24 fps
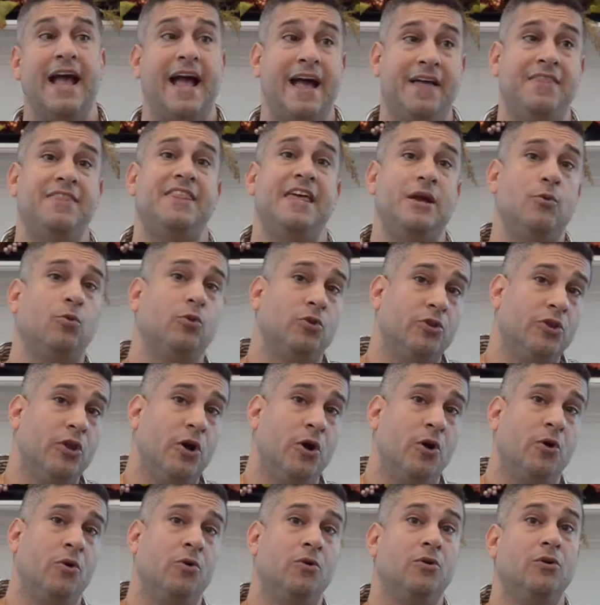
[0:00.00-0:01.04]
and they will
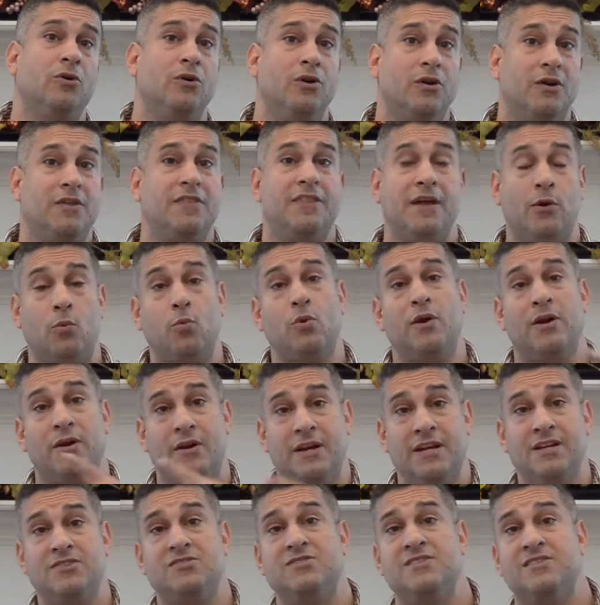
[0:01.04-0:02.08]
know that we're
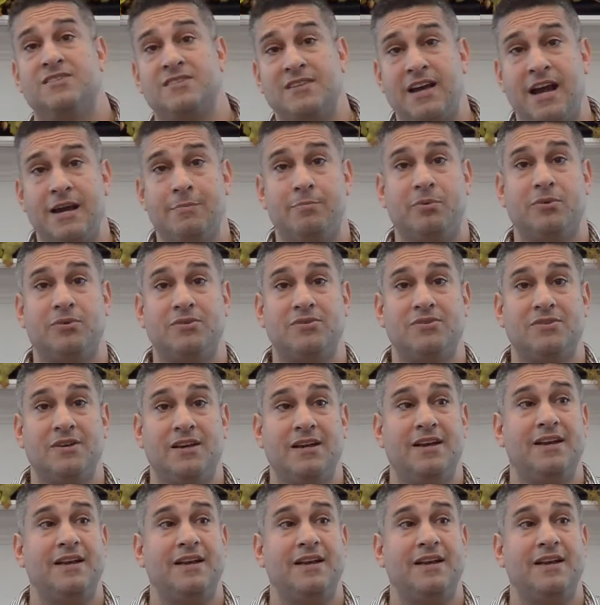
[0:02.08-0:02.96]
his disciples.